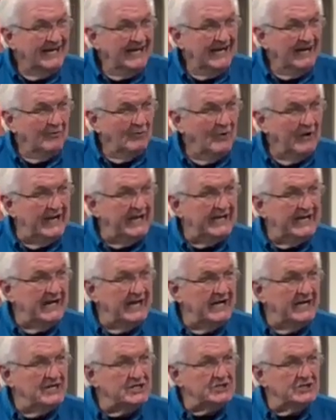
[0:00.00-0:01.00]
When he'd get
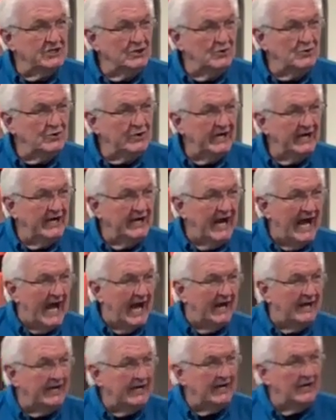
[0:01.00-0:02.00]
his tool kit
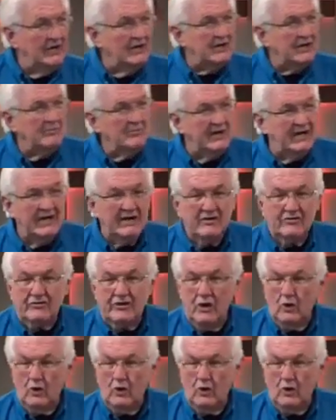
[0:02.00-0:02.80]
out, he'd look at me and he'd say,